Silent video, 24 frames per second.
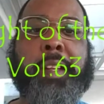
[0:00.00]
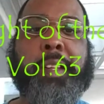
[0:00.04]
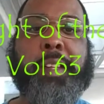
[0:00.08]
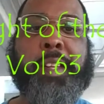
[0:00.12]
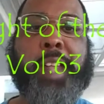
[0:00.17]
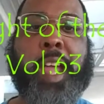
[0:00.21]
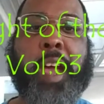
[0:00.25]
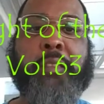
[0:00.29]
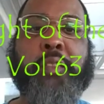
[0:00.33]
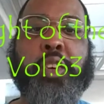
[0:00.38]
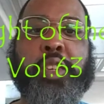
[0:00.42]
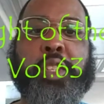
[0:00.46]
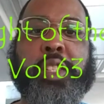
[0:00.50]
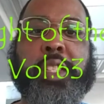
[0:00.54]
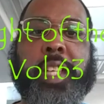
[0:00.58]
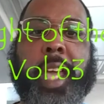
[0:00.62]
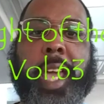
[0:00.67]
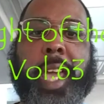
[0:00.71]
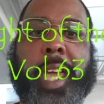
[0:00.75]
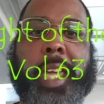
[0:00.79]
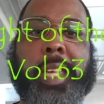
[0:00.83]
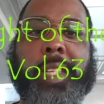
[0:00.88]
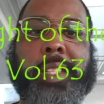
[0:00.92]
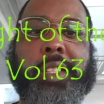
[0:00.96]
Never
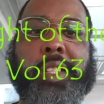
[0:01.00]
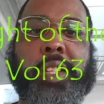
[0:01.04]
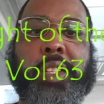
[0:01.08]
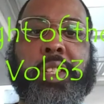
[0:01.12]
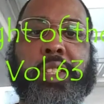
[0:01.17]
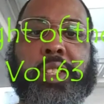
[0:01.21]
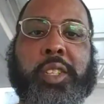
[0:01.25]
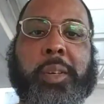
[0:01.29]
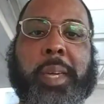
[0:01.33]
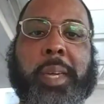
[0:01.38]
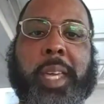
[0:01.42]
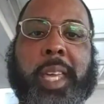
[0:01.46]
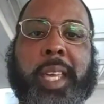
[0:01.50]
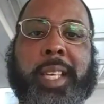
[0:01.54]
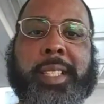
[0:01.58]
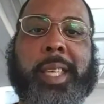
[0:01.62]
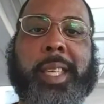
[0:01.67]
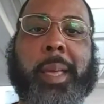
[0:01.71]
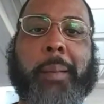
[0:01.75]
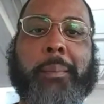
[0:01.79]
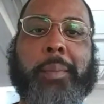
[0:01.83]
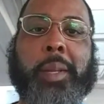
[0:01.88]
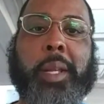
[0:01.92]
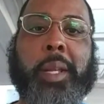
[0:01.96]
change to be
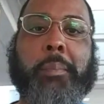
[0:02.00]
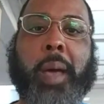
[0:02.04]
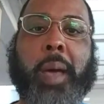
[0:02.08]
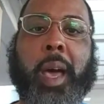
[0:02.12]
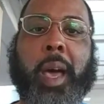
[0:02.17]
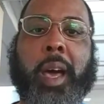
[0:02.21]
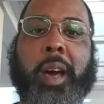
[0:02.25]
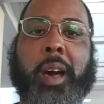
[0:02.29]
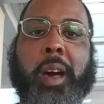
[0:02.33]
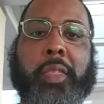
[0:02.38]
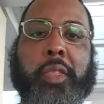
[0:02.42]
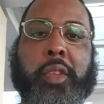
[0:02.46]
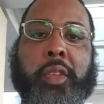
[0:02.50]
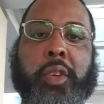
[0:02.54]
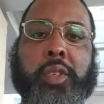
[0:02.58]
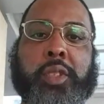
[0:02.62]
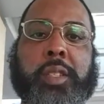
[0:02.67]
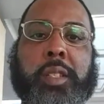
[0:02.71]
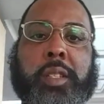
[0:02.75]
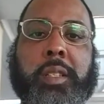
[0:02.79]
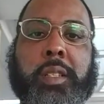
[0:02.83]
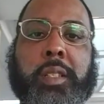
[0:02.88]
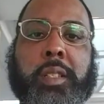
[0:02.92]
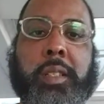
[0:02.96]
accepted by
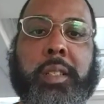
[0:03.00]
others.